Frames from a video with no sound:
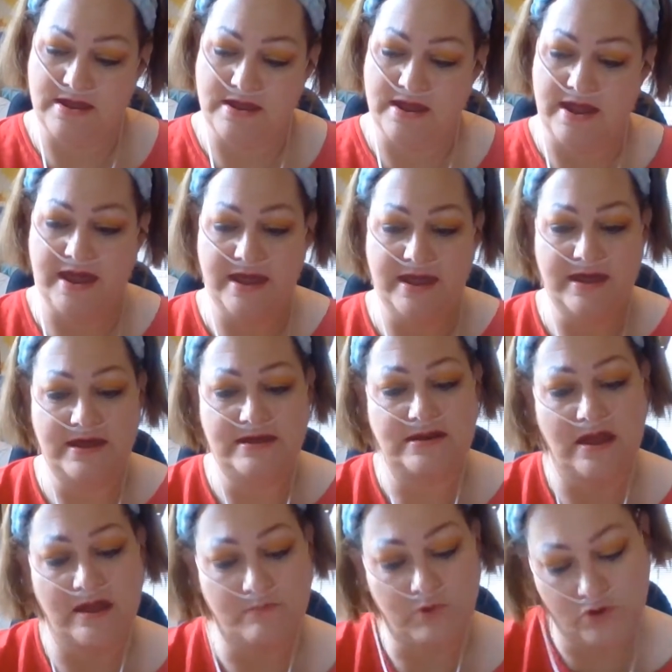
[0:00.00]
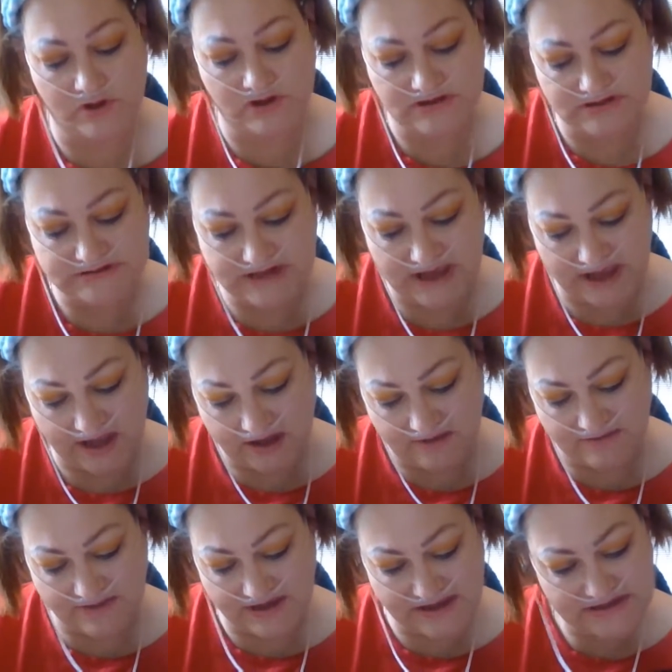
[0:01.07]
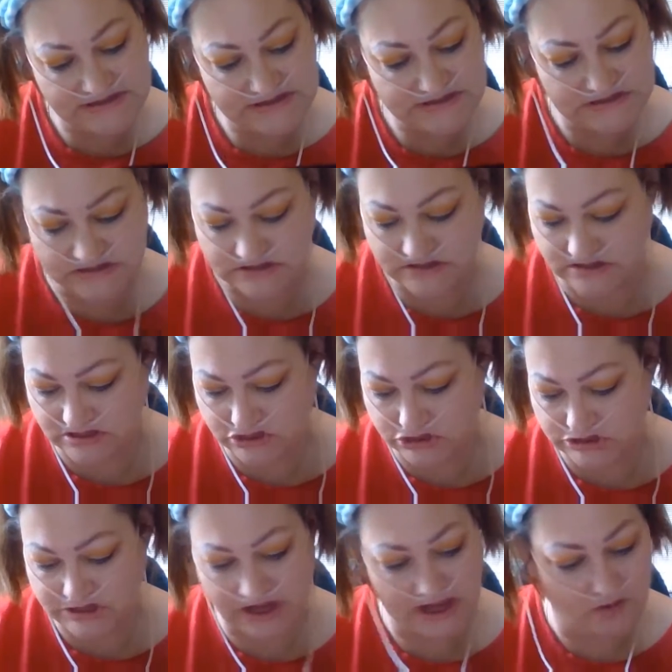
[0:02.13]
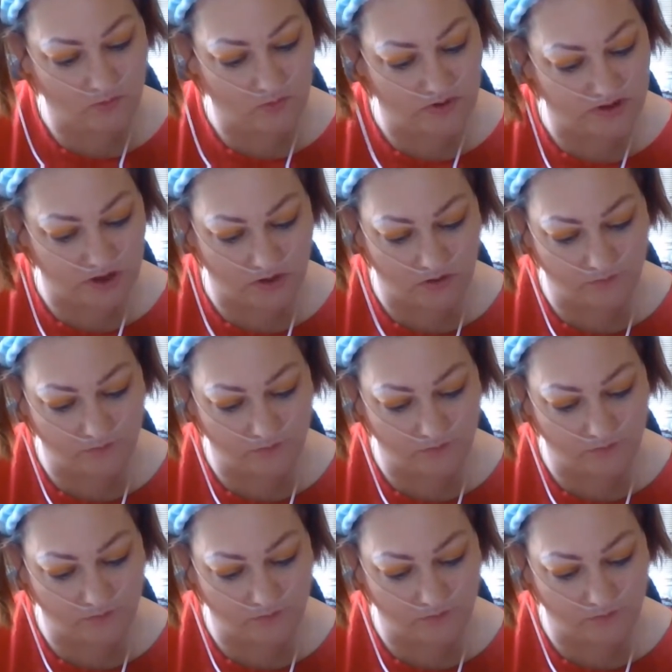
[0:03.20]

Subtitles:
and I'm going to take this shade, where'd it go?